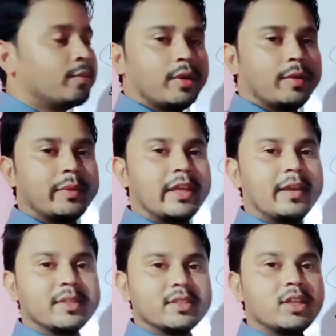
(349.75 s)
but
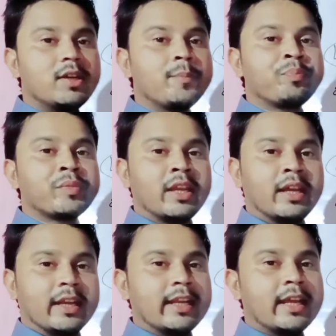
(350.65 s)
PM is the
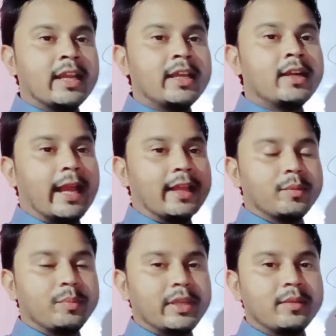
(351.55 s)
real head, and the
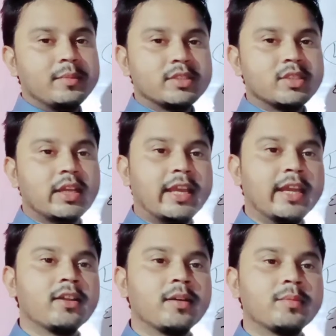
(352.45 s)
PM is the
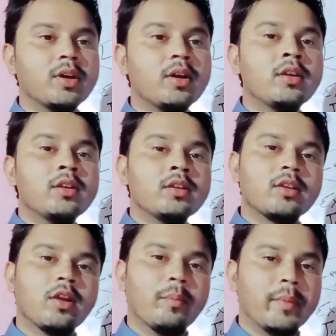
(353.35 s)
head of the
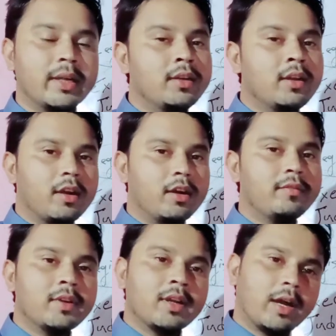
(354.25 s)
government of
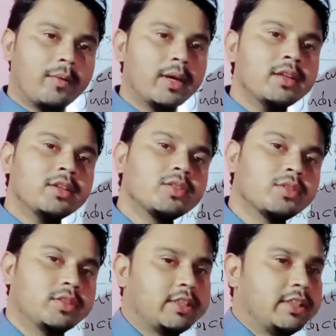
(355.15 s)
our
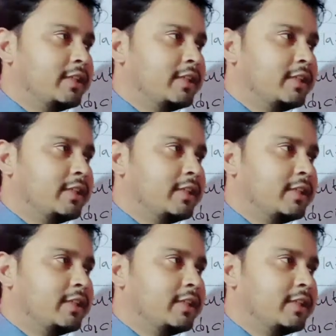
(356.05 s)
country.